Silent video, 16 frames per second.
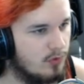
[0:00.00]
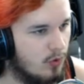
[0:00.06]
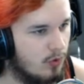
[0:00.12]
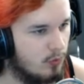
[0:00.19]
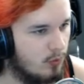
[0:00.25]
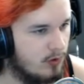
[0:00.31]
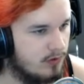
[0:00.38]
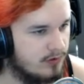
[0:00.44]

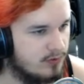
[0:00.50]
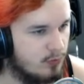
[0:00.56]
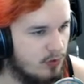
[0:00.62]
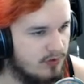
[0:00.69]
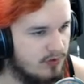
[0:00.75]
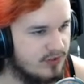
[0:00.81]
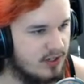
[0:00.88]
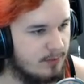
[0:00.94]
Or wolves.
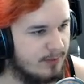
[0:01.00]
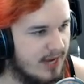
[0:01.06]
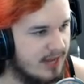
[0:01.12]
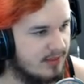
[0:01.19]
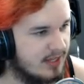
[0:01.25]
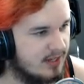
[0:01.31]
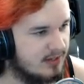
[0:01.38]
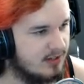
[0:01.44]
Wolves aren't
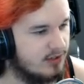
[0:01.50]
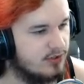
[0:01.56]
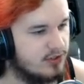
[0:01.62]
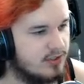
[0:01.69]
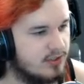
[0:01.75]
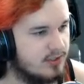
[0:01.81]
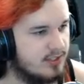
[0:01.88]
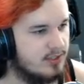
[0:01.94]
bad. They can you
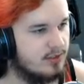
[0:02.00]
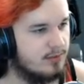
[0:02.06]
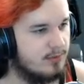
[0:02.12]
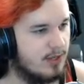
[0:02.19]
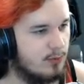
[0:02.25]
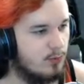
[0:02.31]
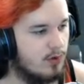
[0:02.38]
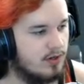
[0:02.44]
just kill them
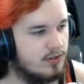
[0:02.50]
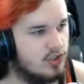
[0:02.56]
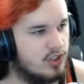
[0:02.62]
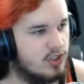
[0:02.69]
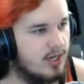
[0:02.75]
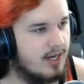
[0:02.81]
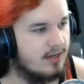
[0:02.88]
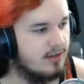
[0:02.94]
like one
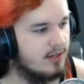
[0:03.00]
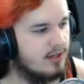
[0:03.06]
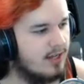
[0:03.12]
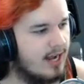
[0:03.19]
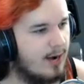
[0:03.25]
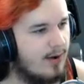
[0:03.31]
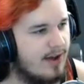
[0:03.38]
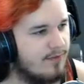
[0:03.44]
shot.
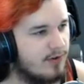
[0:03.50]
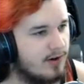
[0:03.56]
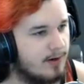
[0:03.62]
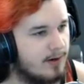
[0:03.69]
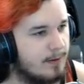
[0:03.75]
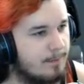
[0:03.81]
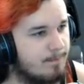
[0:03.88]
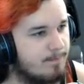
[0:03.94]

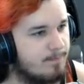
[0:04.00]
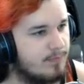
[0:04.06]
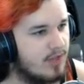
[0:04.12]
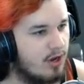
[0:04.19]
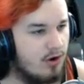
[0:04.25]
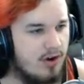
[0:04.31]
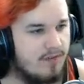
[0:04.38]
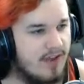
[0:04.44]
However,
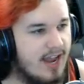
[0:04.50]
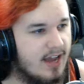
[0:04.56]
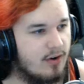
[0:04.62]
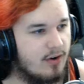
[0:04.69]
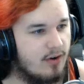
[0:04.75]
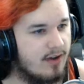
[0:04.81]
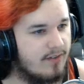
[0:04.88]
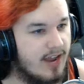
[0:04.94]
I don't have I
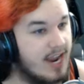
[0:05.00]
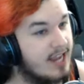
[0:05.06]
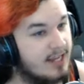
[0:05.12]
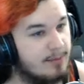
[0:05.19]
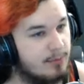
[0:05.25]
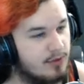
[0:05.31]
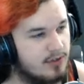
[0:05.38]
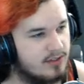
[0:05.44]
don't have
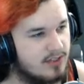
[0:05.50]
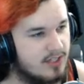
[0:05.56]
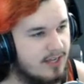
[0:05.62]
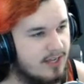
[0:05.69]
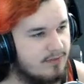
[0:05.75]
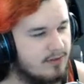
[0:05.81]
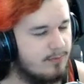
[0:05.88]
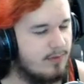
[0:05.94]
any bullets
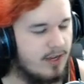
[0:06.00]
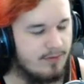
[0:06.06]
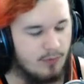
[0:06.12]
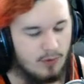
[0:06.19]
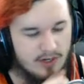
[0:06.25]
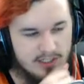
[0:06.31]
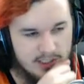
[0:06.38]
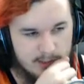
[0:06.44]
left. My
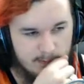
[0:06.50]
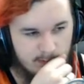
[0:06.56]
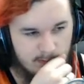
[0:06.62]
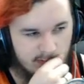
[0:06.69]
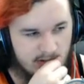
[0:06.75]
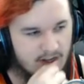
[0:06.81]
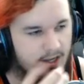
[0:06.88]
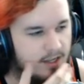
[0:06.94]
voice.
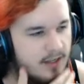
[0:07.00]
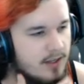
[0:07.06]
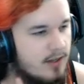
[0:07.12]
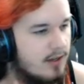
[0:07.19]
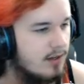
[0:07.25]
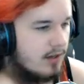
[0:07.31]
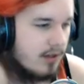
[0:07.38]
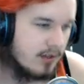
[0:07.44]
Ugh.